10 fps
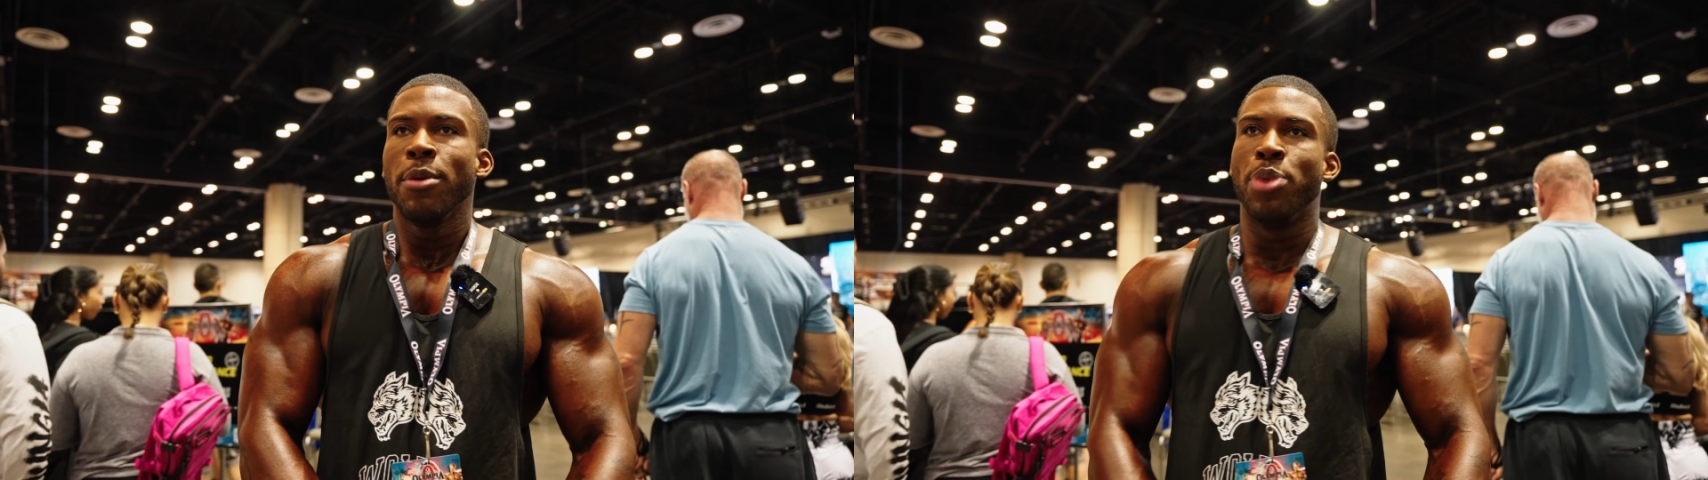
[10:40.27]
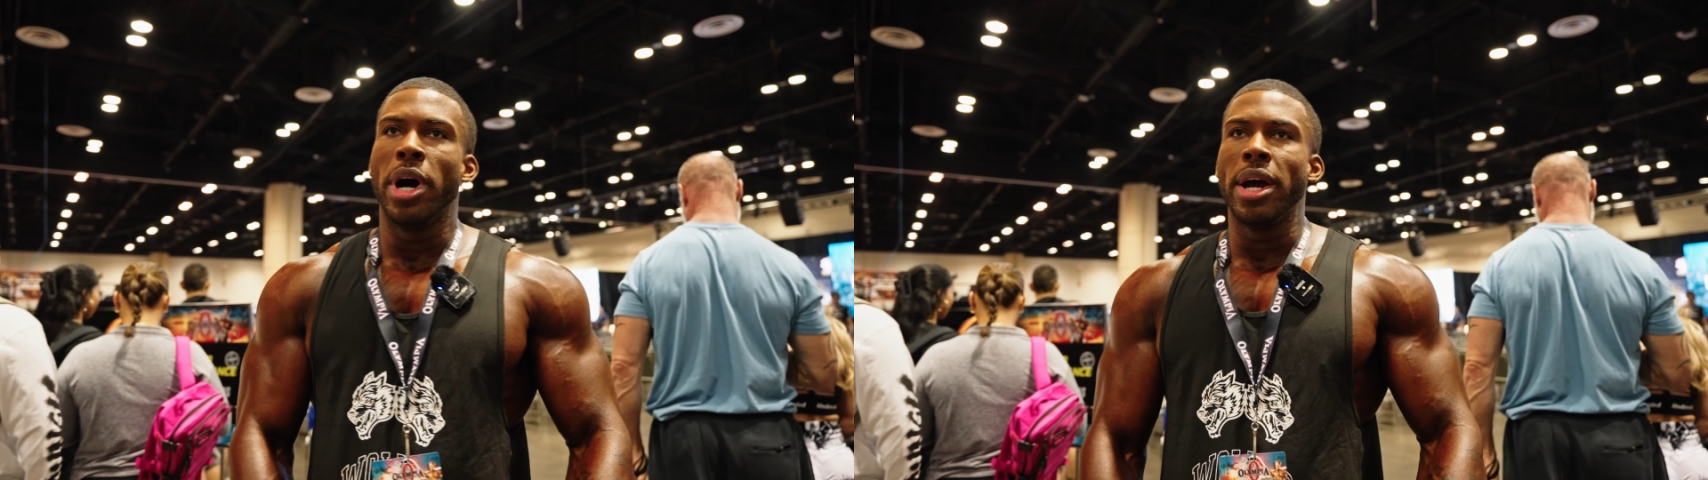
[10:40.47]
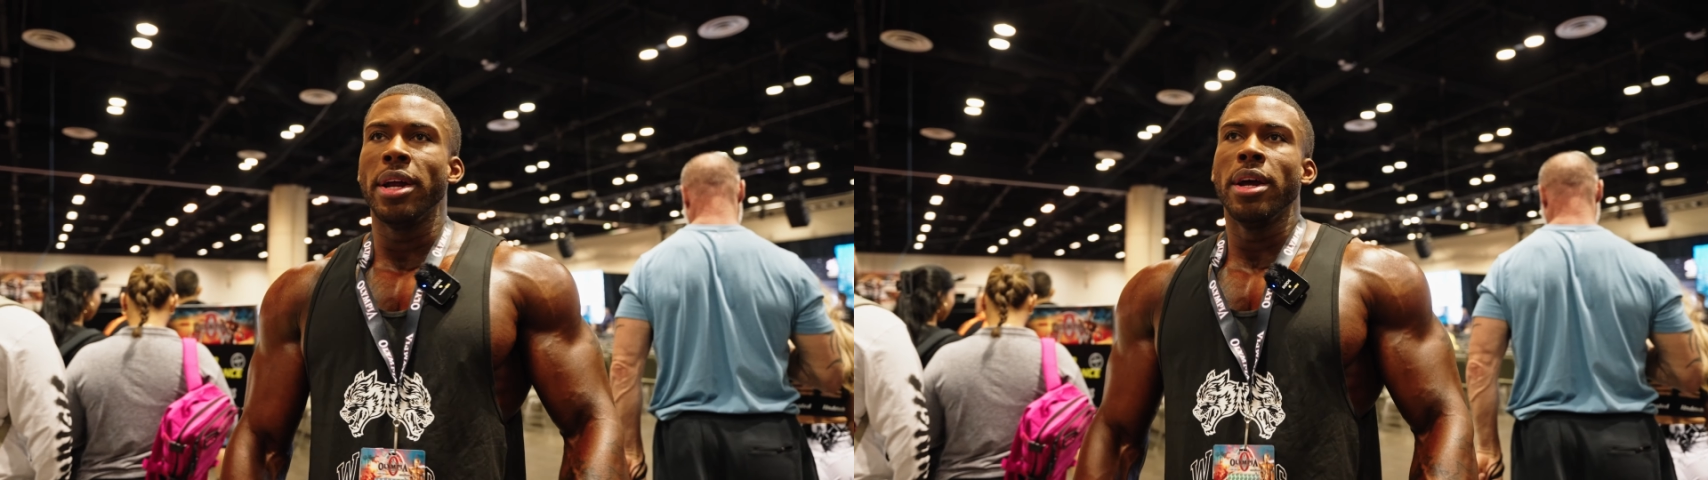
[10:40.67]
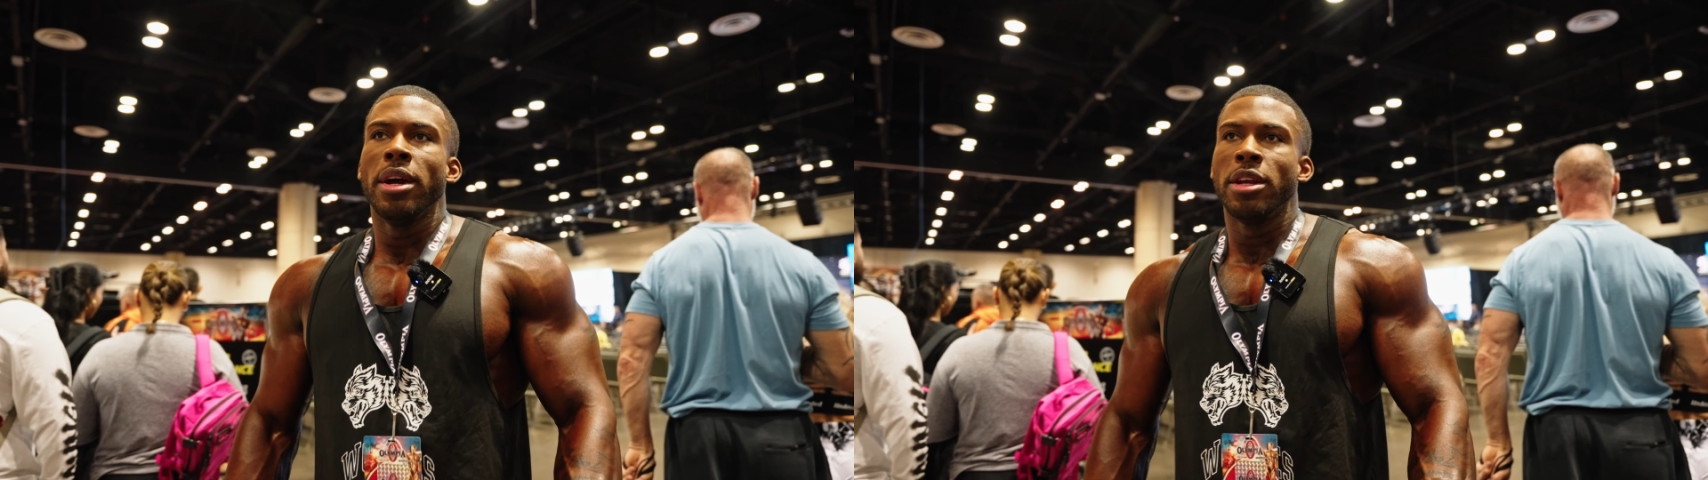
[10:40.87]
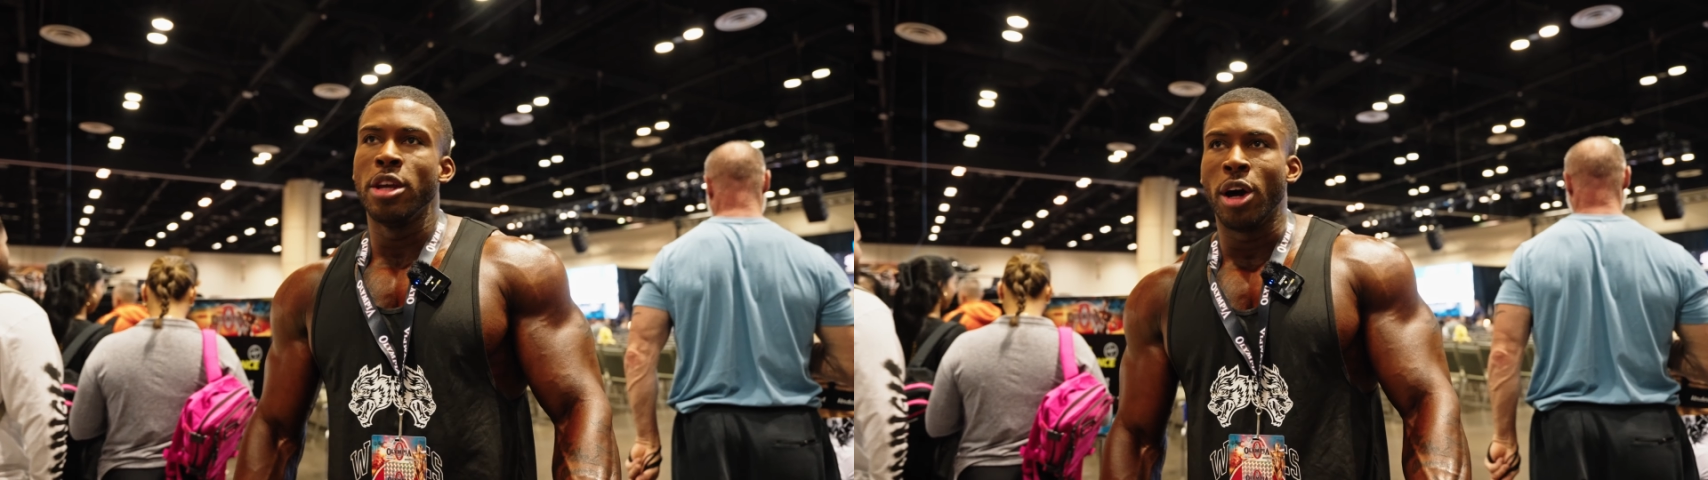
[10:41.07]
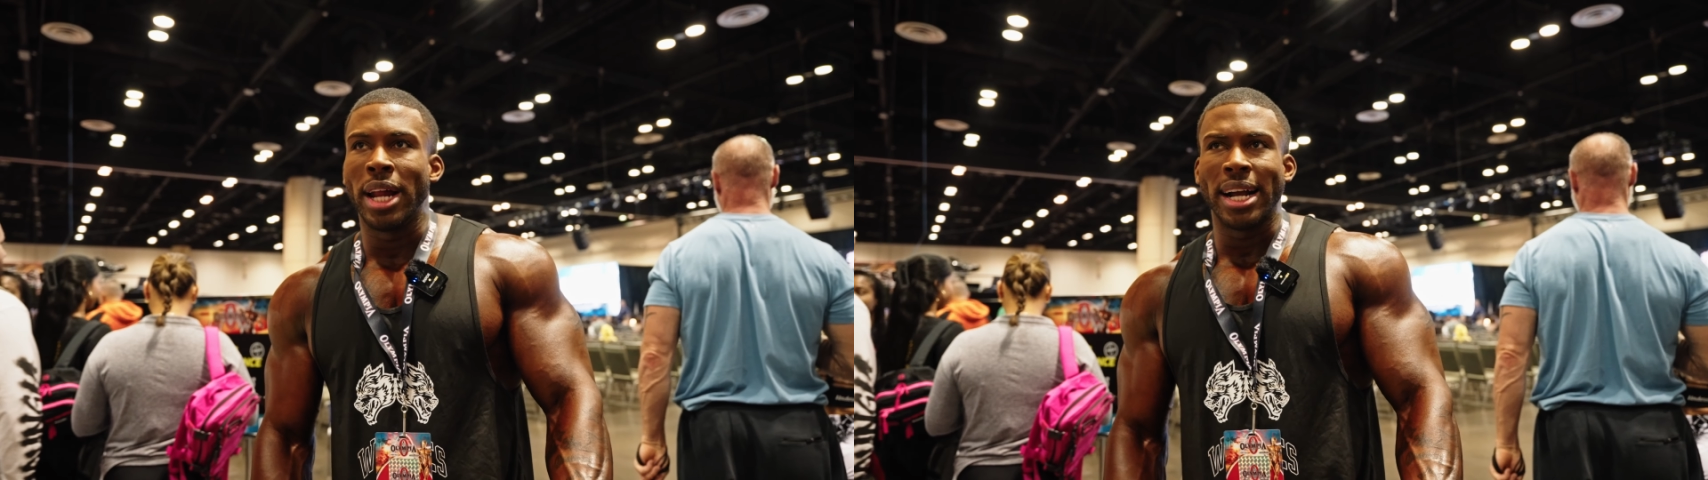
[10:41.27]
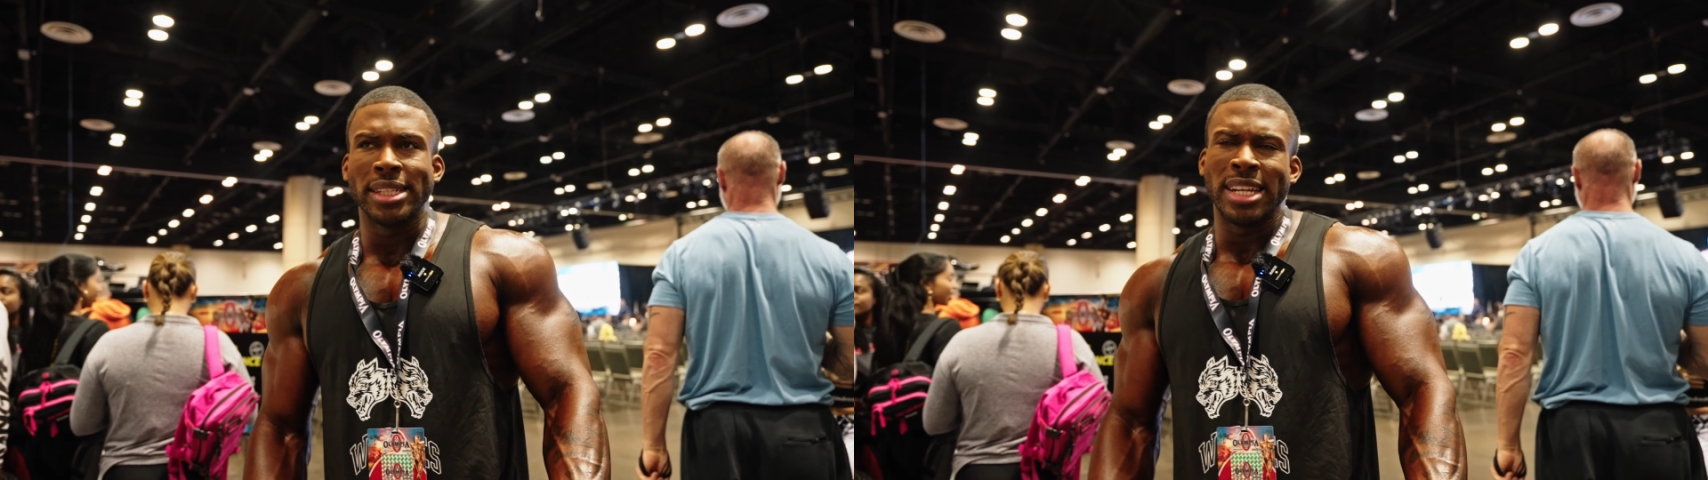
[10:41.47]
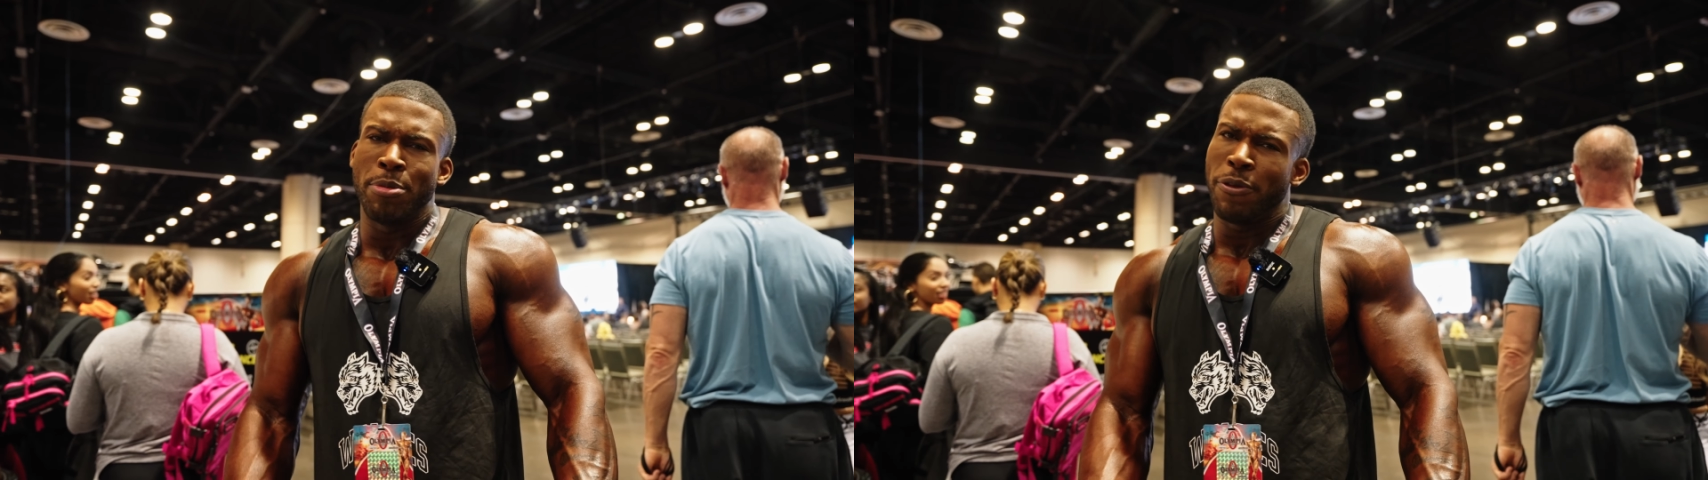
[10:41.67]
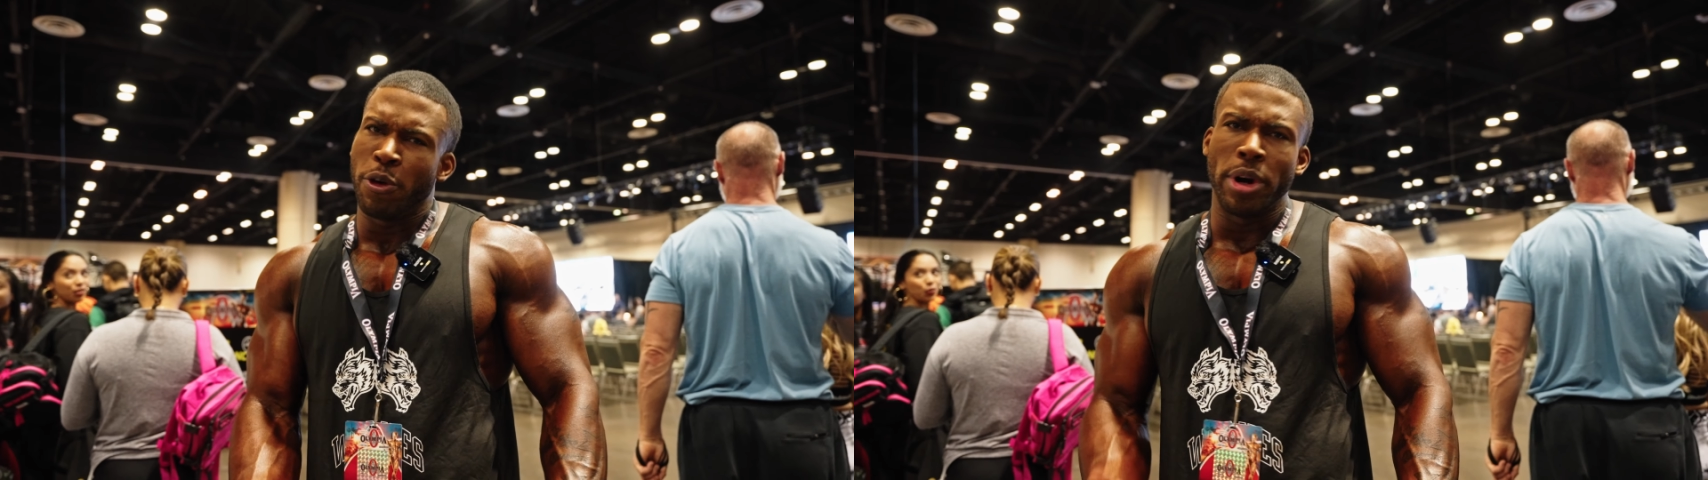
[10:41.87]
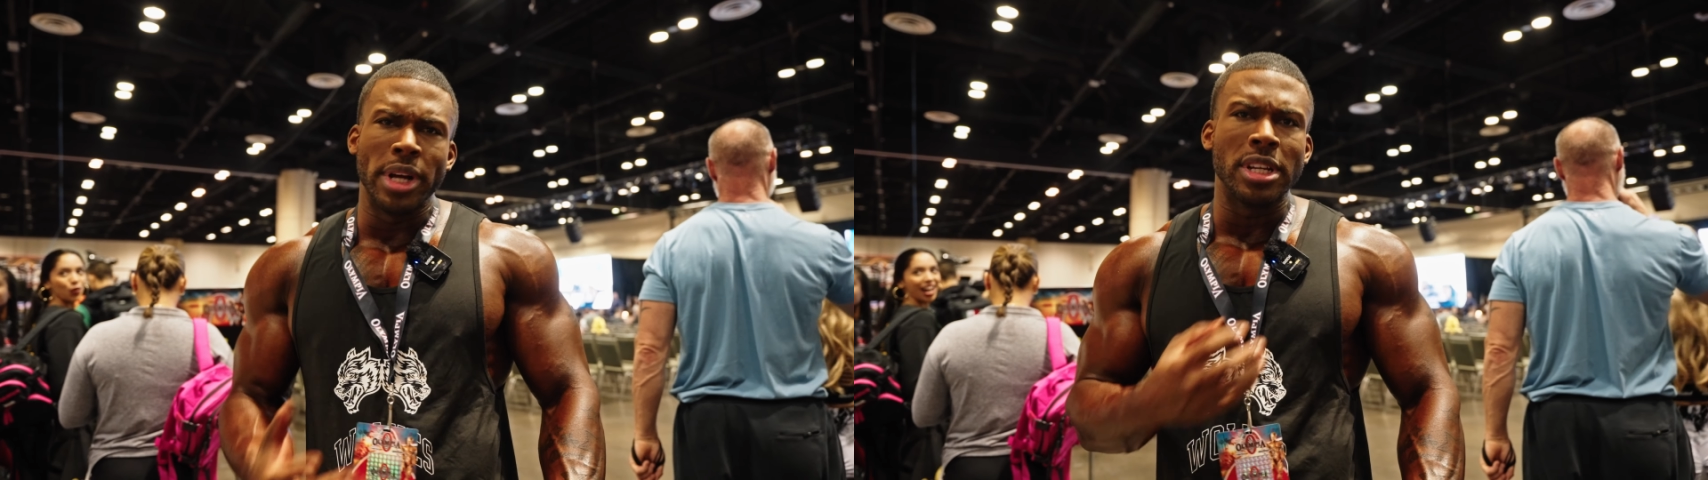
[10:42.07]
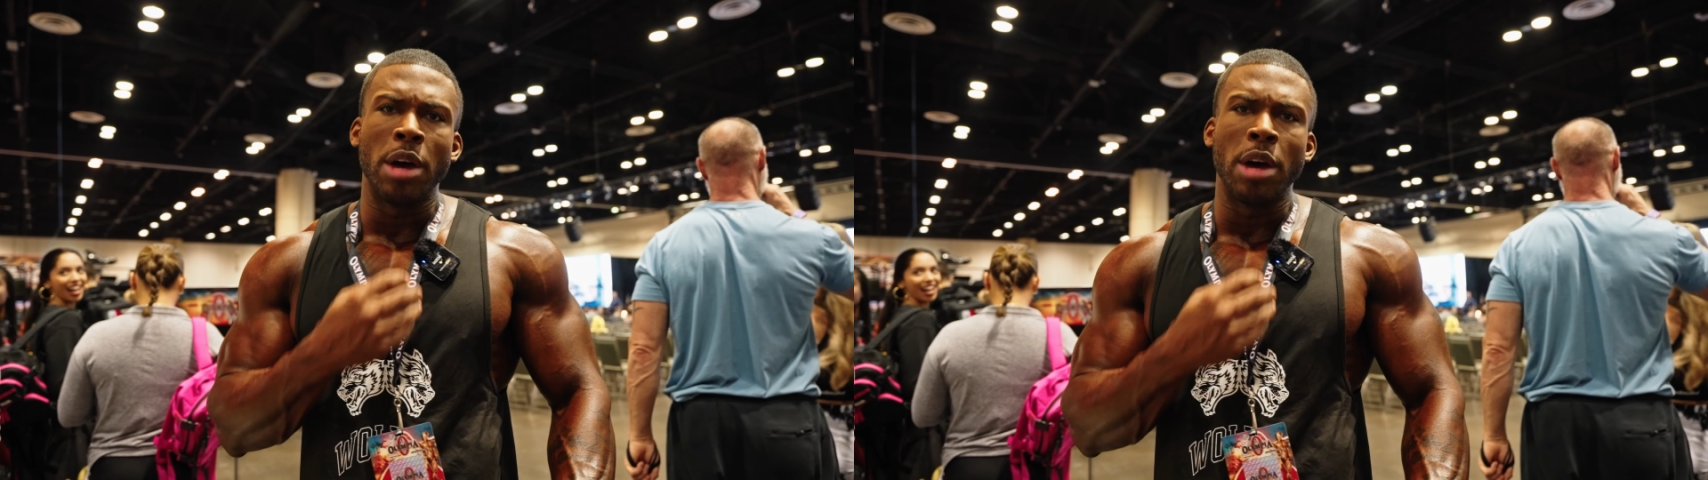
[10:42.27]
But, you know, like I said before this,